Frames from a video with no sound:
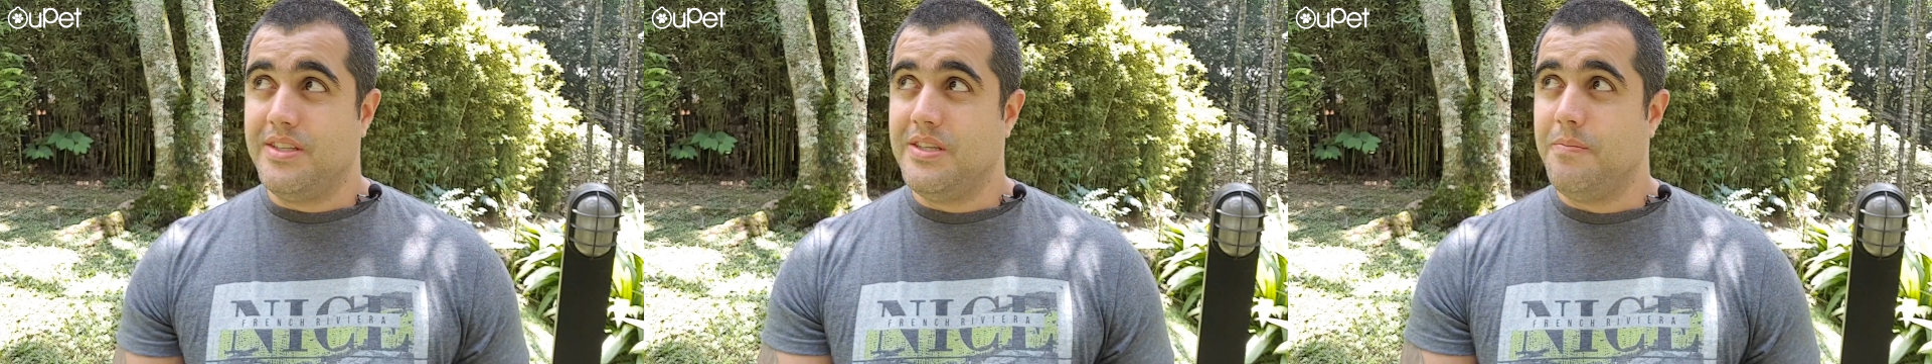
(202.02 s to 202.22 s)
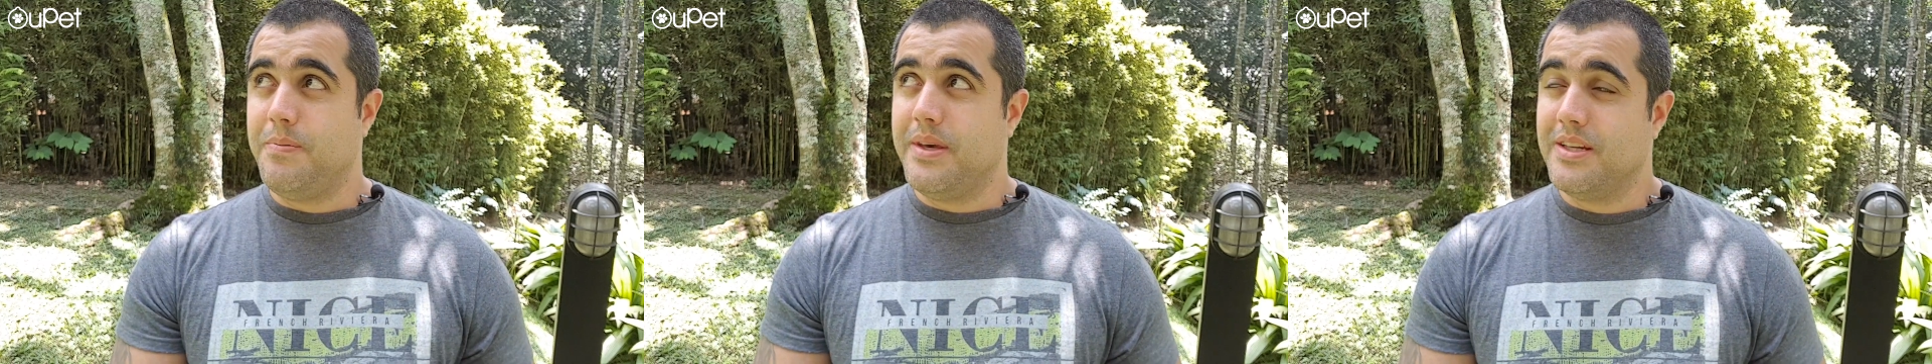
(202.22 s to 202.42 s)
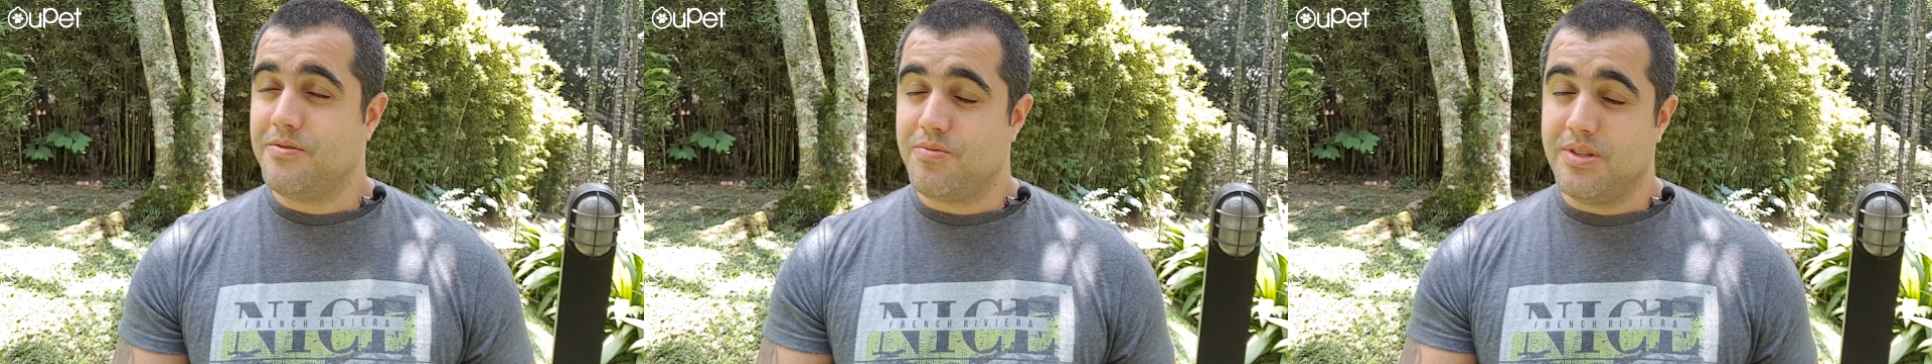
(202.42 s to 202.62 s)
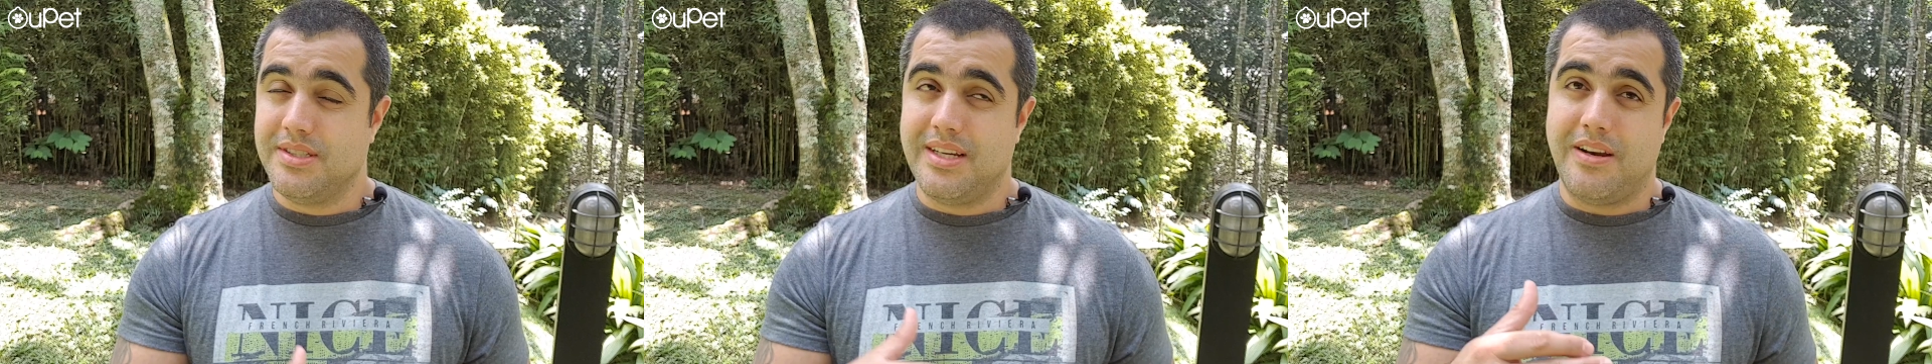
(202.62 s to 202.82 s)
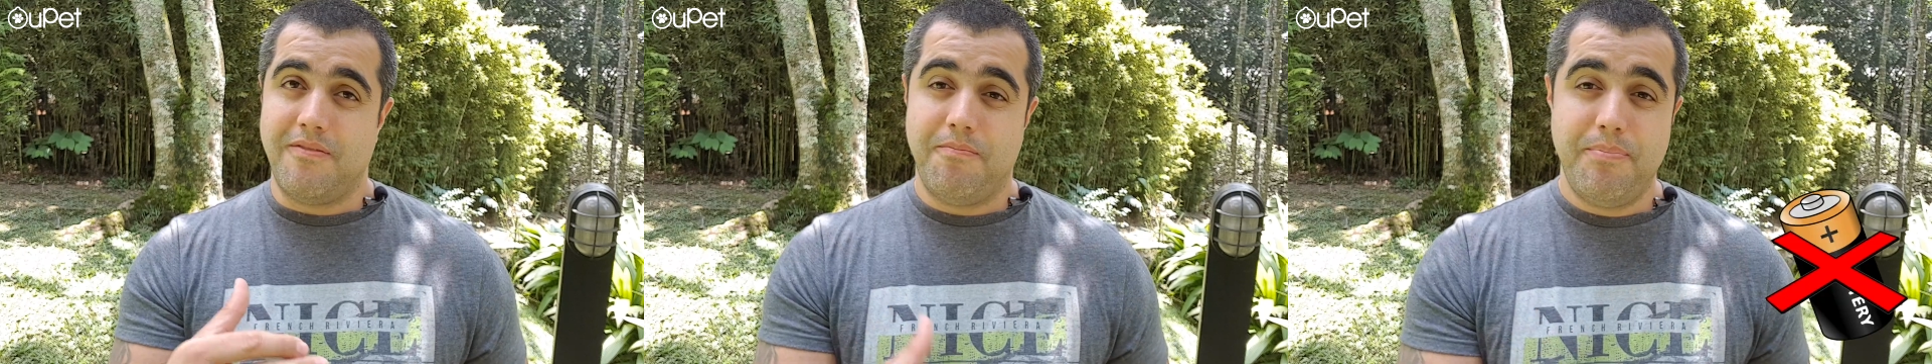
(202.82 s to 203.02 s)
GPS runs
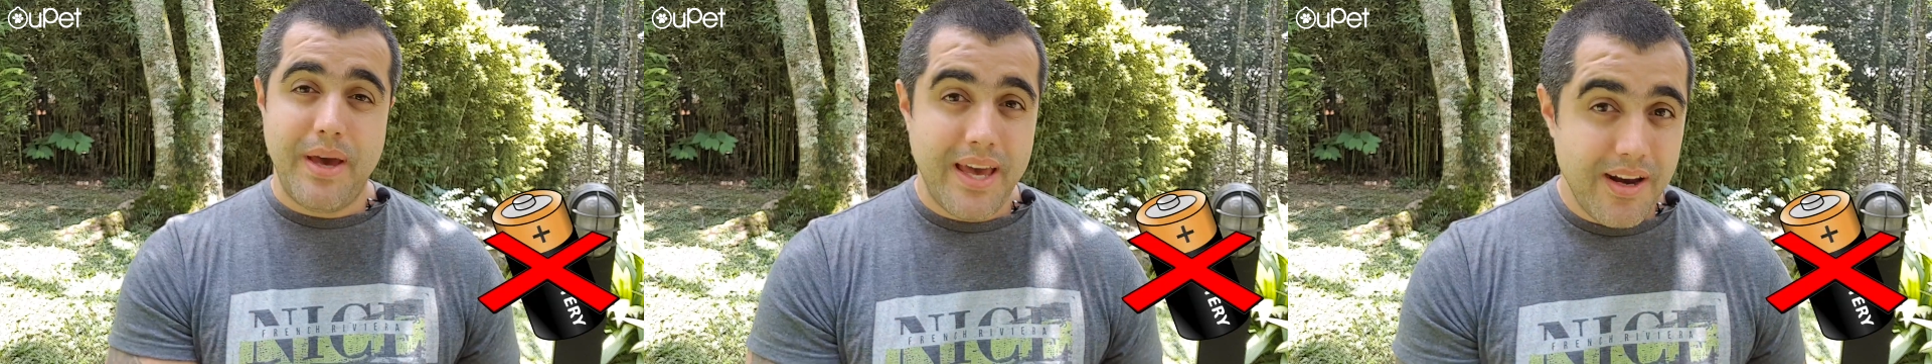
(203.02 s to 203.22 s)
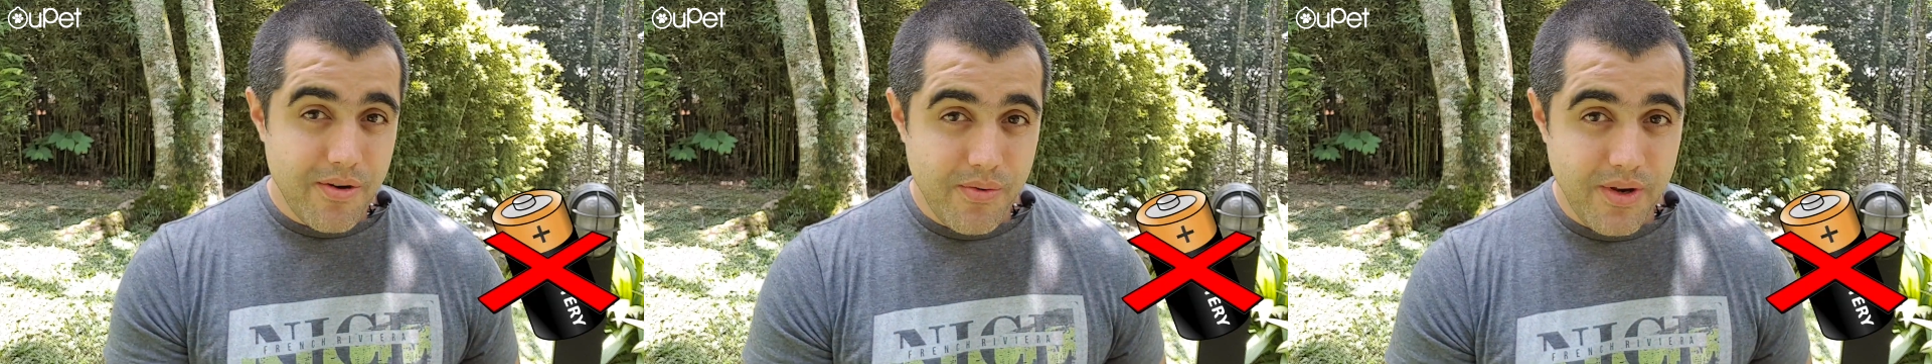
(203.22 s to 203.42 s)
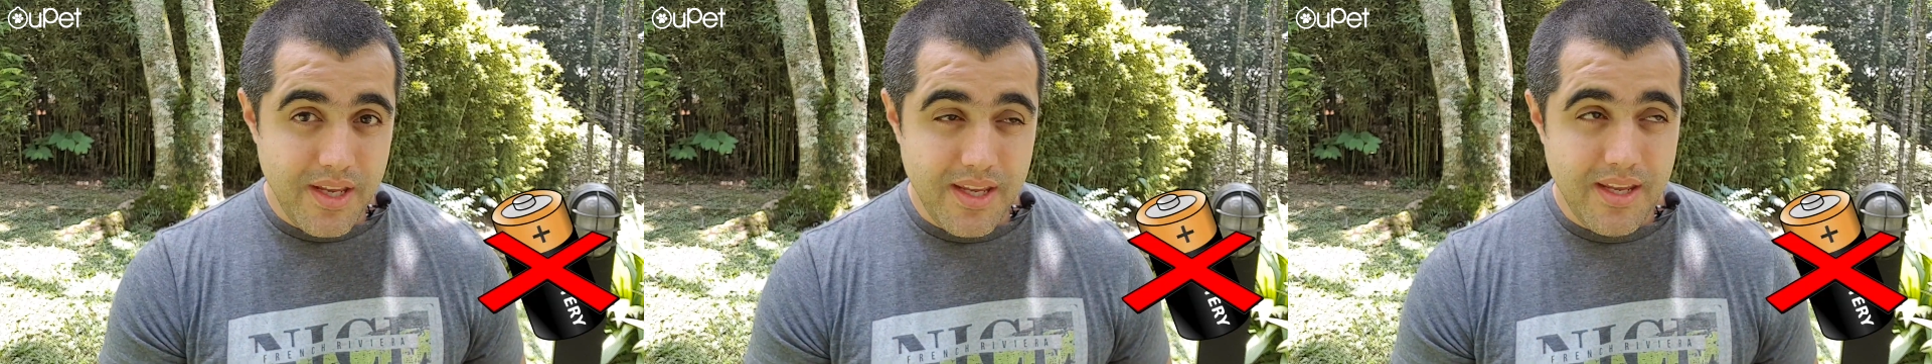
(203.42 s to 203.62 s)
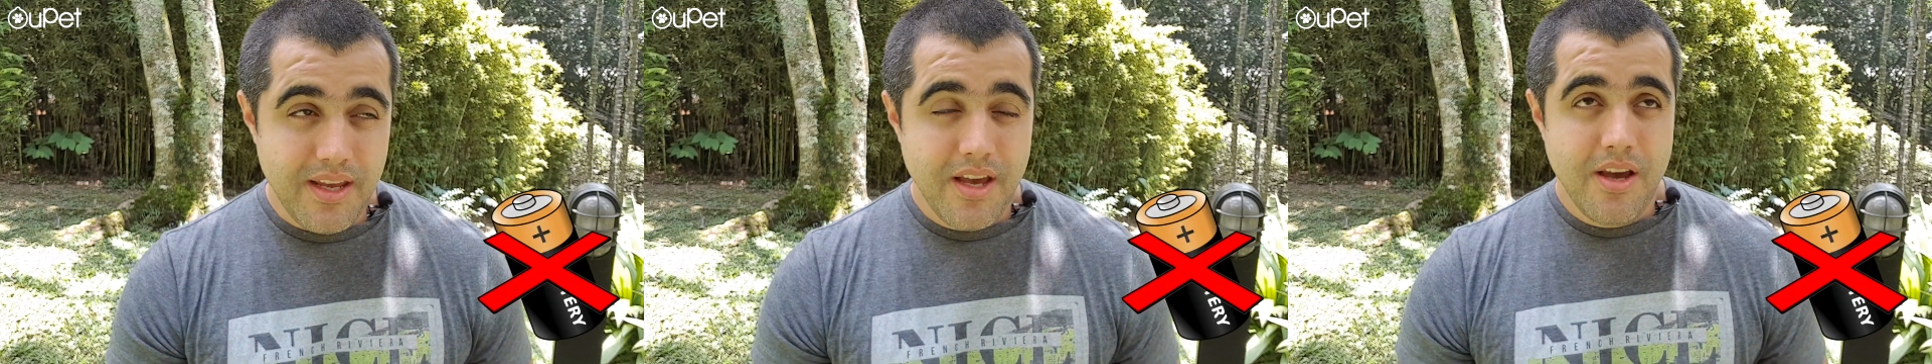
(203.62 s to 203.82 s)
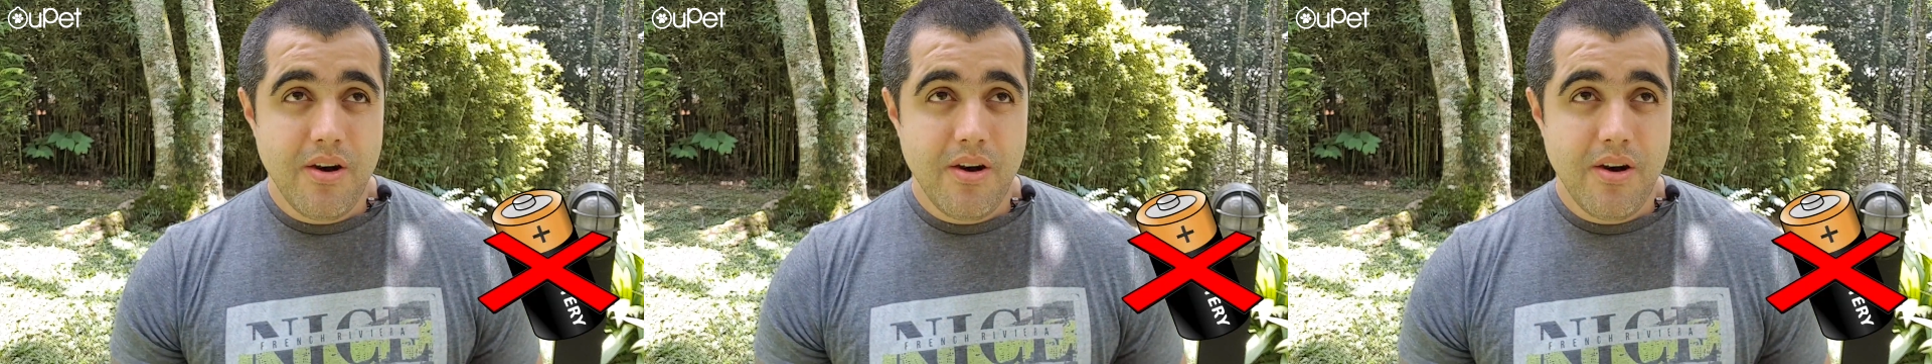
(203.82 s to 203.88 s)
out of battery,